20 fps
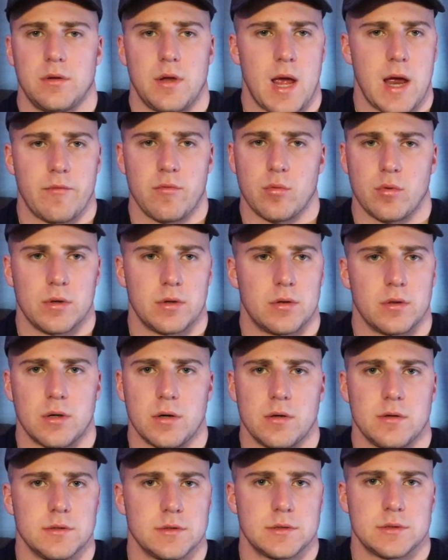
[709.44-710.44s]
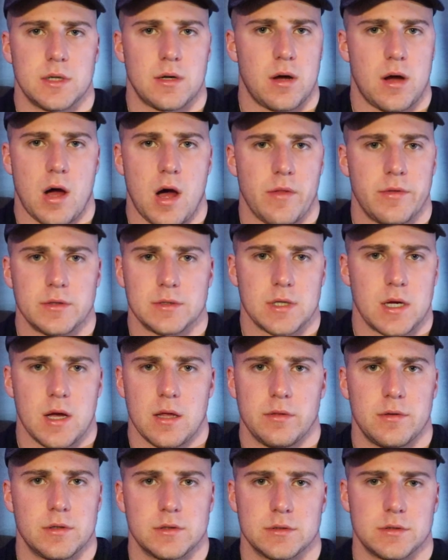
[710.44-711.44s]
Everyone learns all the
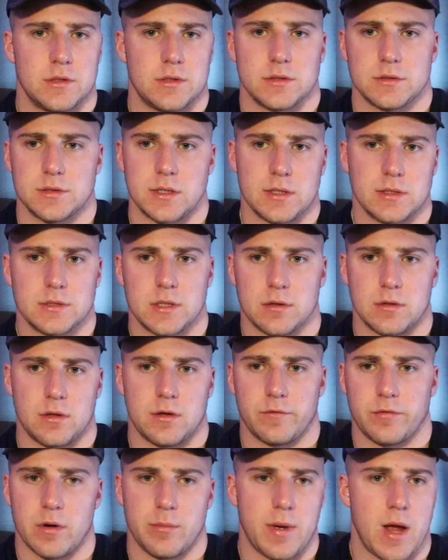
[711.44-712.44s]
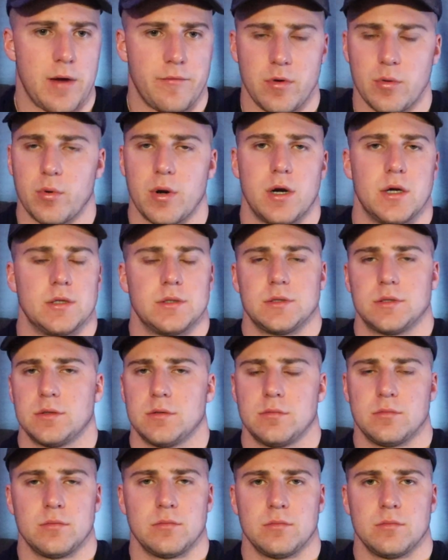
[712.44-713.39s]
time. There's there's things to learn from everywhere's.